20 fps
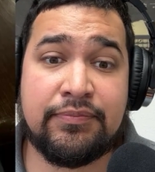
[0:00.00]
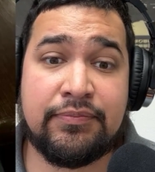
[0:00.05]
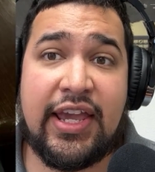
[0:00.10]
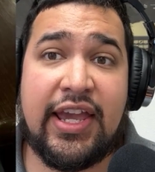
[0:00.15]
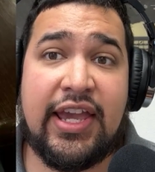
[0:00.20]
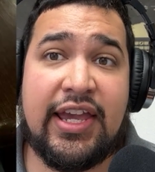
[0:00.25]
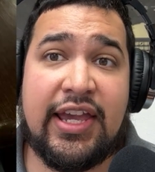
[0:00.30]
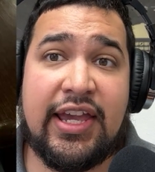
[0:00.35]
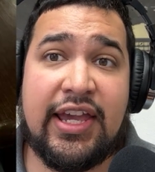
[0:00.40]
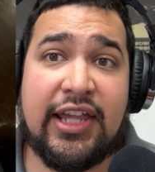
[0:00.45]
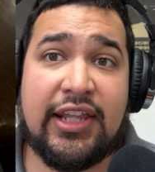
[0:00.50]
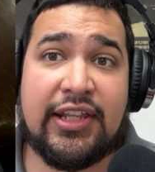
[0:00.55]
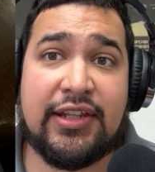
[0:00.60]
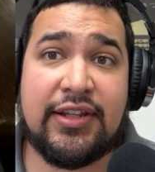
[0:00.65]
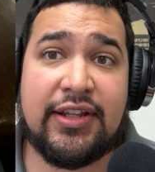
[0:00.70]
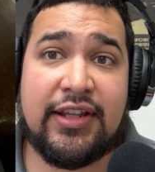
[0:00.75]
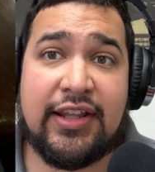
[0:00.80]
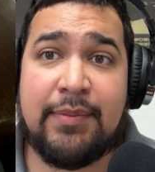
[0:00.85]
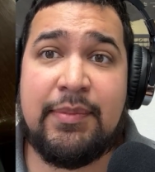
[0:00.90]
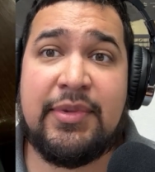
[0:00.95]
And
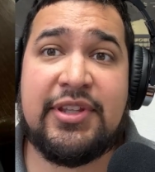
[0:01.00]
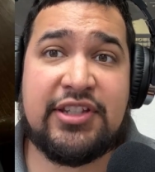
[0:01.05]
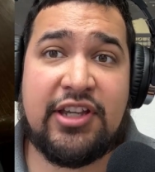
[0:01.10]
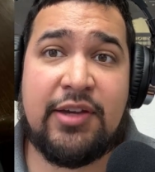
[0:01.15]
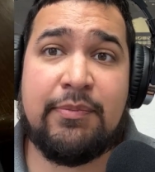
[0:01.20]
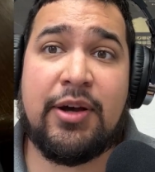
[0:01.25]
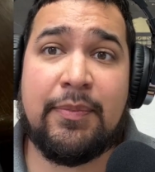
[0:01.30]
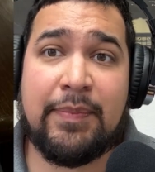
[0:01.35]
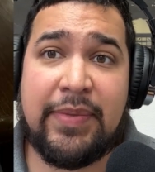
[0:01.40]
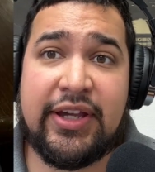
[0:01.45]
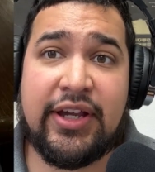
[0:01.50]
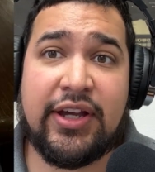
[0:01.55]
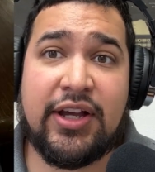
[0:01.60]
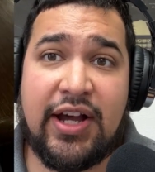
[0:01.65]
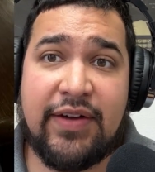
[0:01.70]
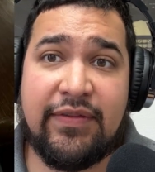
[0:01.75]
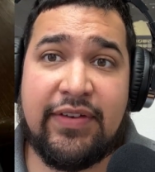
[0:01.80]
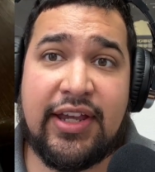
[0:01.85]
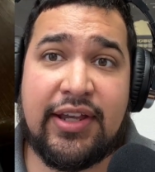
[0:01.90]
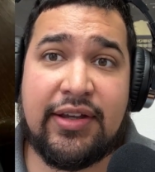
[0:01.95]
let me tell you about Pink
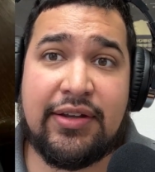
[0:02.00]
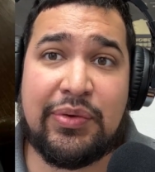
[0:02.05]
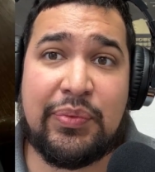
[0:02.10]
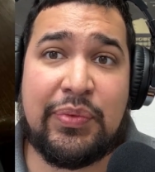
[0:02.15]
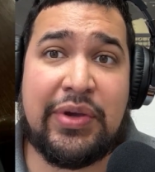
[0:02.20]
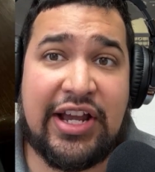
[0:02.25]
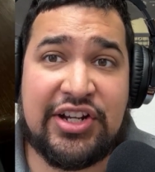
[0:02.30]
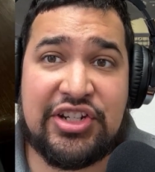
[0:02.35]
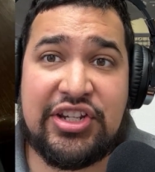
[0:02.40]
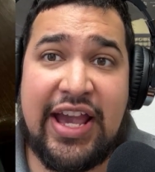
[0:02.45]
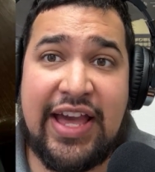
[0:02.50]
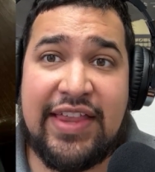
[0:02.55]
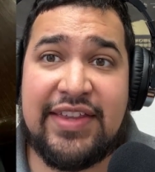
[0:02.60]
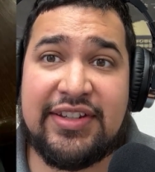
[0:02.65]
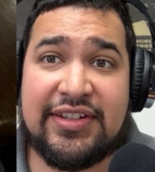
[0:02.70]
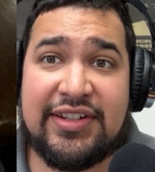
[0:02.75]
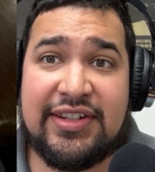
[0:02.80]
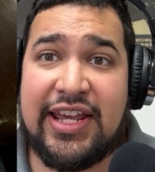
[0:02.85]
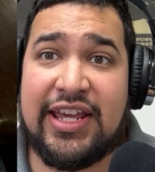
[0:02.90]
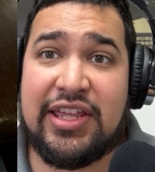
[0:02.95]
Agave. We actually had
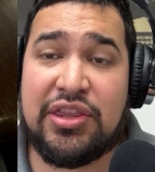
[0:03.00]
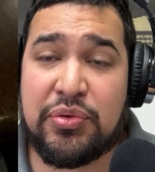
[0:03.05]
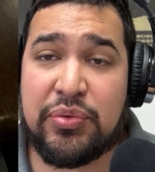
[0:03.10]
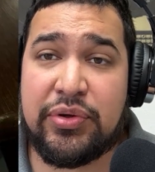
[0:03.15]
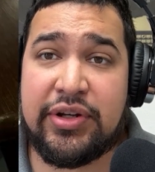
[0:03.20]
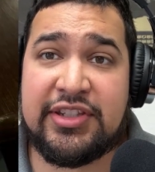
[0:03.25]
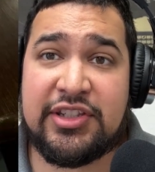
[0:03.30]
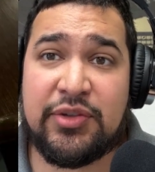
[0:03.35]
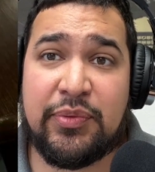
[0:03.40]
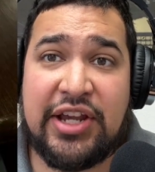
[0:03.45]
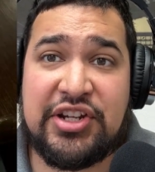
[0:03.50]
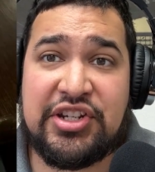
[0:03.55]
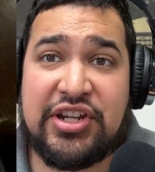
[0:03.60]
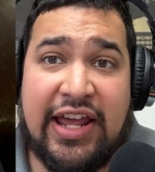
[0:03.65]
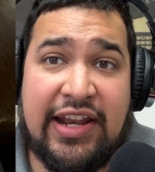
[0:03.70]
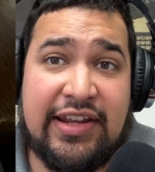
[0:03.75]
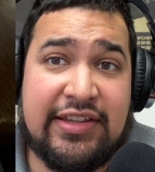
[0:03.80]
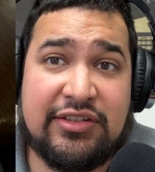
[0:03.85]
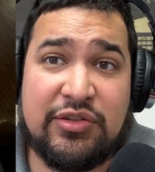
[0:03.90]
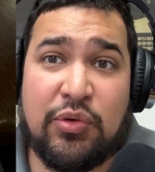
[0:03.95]
this on day 3, so we actually
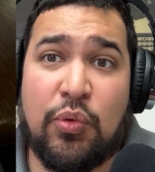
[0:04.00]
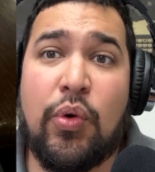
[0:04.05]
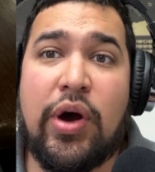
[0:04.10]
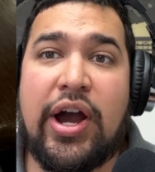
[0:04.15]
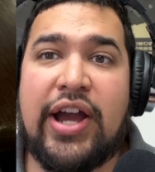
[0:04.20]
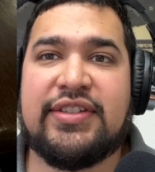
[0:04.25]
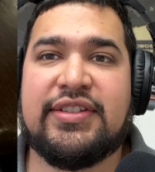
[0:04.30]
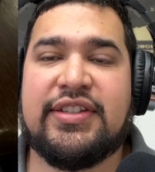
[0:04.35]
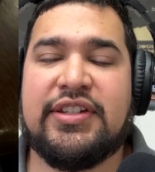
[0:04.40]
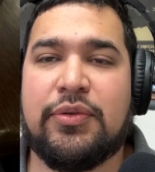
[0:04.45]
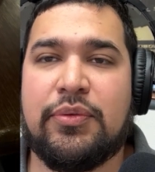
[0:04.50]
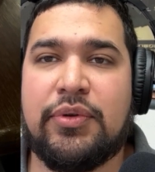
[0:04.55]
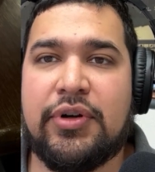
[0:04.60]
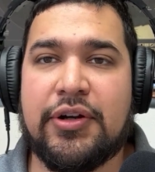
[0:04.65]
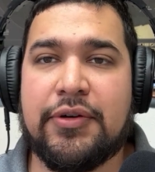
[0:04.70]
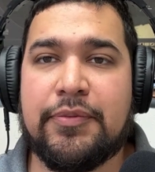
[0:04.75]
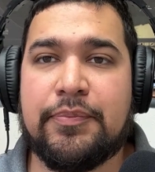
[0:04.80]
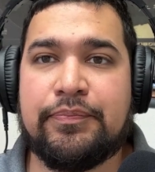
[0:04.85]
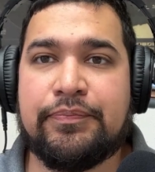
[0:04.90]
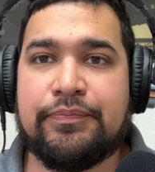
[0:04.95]
had this twice in a
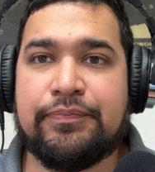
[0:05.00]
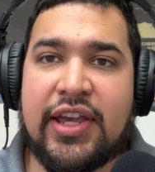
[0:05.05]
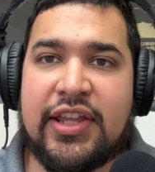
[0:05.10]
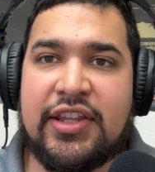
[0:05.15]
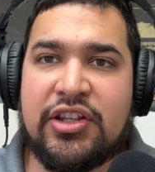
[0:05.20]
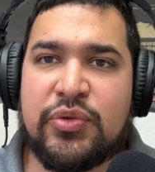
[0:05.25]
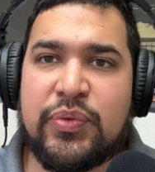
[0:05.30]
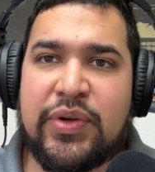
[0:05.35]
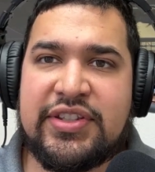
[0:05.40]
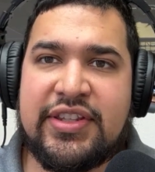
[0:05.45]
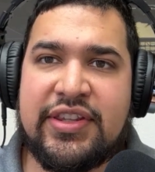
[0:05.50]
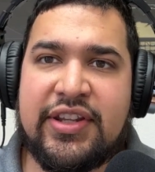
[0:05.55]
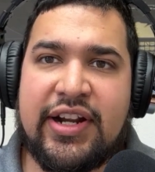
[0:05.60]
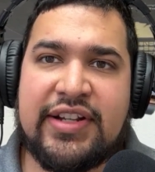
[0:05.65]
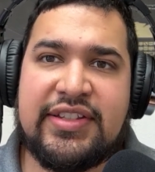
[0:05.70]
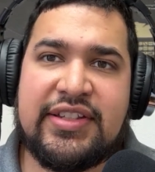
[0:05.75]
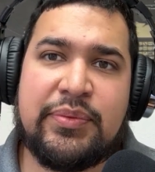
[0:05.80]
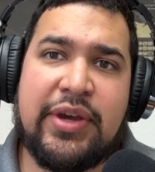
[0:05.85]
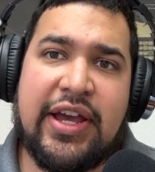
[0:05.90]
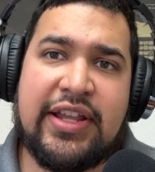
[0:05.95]
row. And that's why I said there.
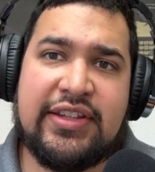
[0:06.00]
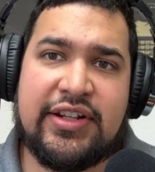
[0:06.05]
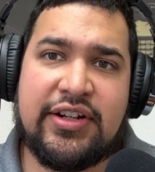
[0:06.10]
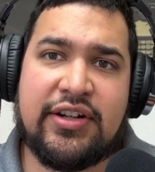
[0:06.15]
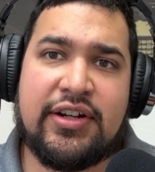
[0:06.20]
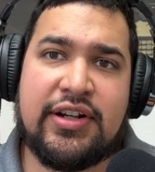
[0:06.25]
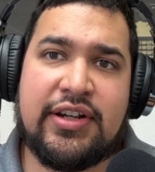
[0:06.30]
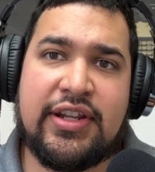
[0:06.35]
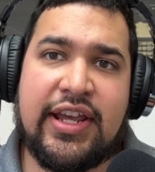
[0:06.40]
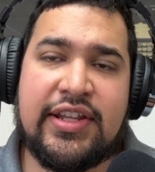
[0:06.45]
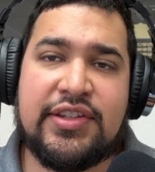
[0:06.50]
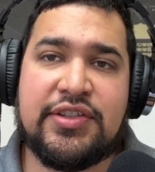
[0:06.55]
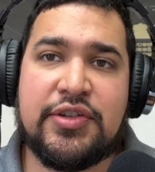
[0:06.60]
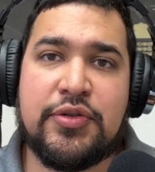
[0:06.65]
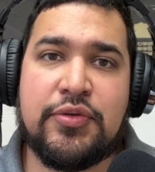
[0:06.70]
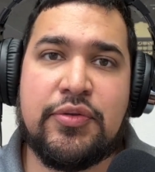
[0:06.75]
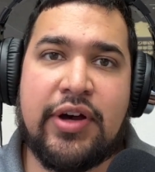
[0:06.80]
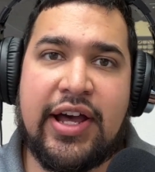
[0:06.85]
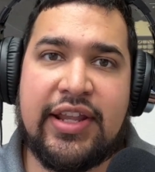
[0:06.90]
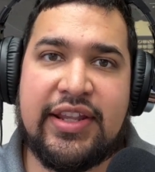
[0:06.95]
I said we had dinner on day
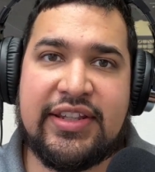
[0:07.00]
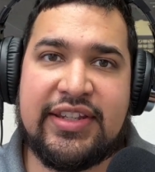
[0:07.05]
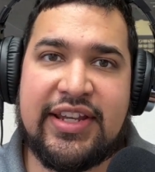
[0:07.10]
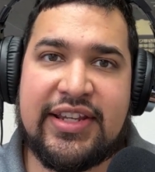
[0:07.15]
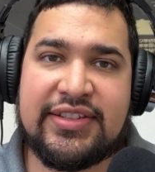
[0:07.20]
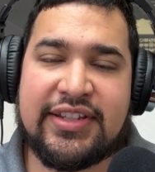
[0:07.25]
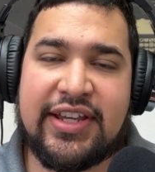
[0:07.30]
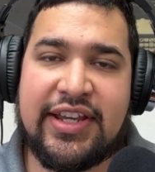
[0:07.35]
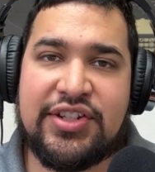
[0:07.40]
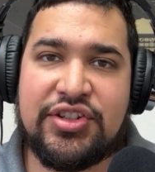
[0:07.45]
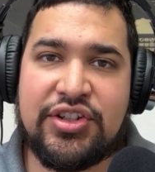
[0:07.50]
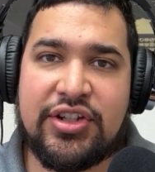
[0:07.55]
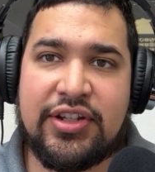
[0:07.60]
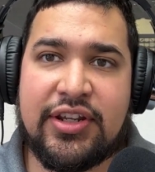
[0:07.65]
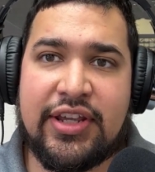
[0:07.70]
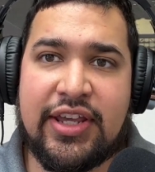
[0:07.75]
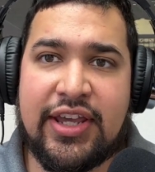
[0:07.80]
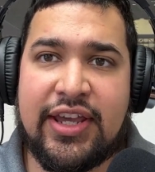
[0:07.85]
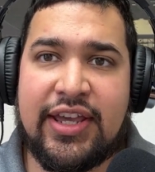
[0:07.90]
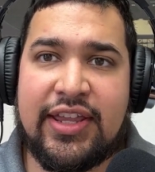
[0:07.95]
2 at the test kitchen,
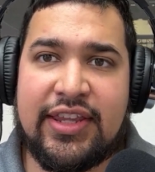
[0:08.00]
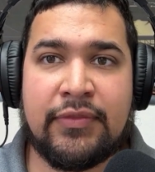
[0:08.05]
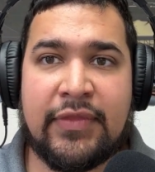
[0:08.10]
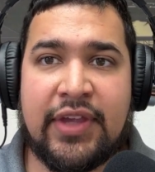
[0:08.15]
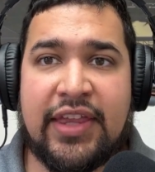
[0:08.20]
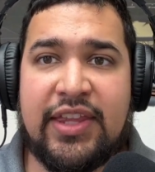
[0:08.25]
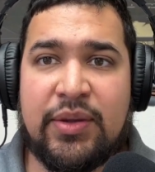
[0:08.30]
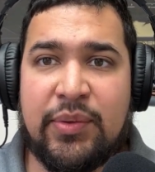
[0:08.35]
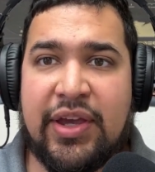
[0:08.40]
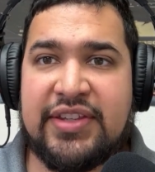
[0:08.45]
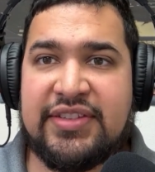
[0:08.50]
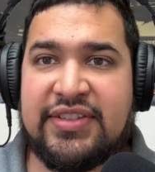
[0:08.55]
and then we had a